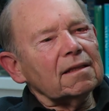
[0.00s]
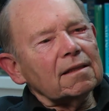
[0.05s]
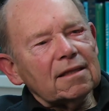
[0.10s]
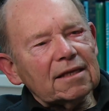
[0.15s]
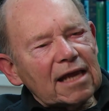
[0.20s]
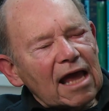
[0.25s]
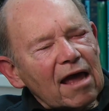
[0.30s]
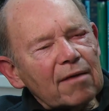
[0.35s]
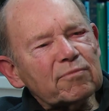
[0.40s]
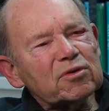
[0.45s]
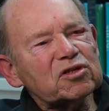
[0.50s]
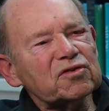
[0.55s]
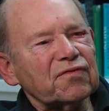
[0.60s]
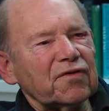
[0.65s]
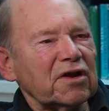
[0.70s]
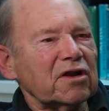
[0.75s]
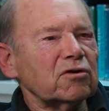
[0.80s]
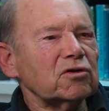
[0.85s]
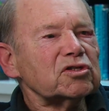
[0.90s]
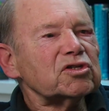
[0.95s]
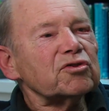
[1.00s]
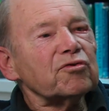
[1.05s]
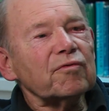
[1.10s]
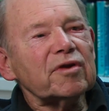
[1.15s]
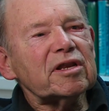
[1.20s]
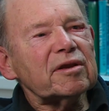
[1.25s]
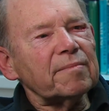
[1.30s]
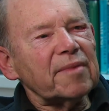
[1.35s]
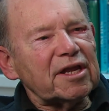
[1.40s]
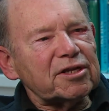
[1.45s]
The atmosphere is
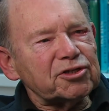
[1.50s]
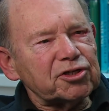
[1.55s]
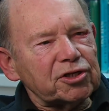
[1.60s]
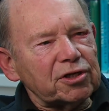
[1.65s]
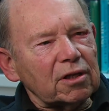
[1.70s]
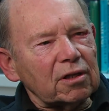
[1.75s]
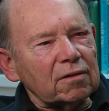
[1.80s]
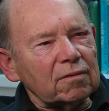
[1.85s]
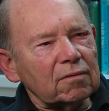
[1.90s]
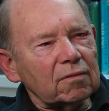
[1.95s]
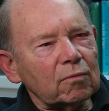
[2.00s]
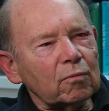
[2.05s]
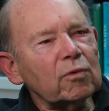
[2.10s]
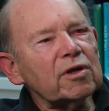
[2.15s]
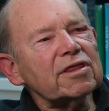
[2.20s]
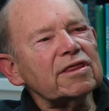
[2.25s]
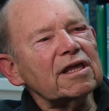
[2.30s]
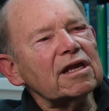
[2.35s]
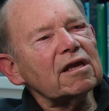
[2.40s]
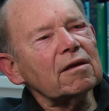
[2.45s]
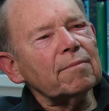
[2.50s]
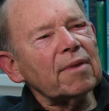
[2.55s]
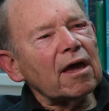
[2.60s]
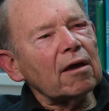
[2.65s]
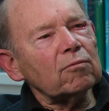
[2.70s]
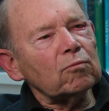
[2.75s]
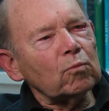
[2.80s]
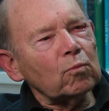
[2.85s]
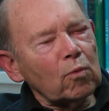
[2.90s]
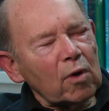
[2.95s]
three-dimensional. We think
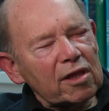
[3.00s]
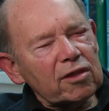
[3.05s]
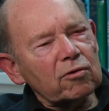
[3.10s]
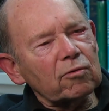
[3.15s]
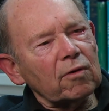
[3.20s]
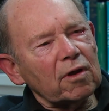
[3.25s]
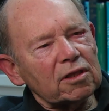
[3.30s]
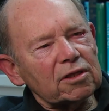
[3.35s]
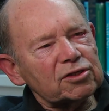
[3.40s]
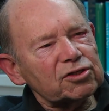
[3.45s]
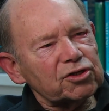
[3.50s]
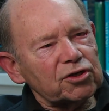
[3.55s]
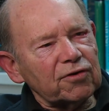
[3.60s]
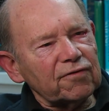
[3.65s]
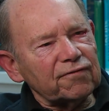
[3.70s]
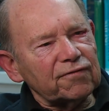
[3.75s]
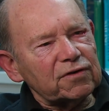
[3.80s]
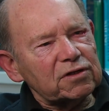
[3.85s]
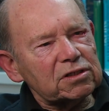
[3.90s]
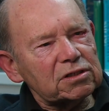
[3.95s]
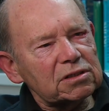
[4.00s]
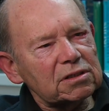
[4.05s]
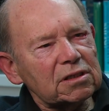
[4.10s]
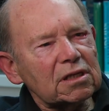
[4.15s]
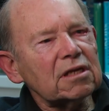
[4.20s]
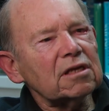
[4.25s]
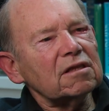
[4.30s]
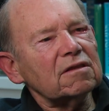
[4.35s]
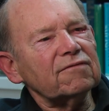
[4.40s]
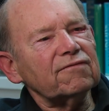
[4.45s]
about weather on the surface.
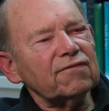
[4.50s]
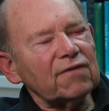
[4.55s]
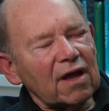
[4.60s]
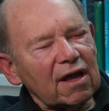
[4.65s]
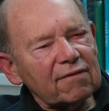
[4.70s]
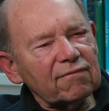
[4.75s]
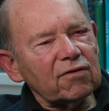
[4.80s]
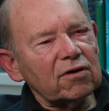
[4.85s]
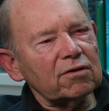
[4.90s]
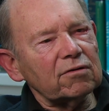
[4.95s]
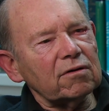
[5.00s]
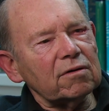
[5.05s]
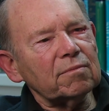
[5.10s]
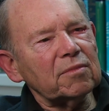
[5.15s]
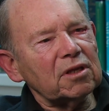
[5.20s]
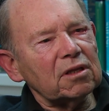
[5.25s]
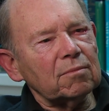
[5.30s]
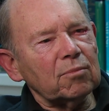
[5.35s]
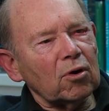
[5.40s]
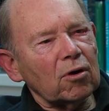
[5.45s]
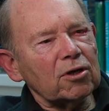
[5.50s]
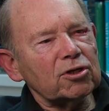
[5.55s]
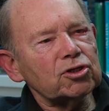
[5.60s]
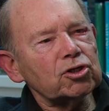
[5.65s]
The five hundred millibar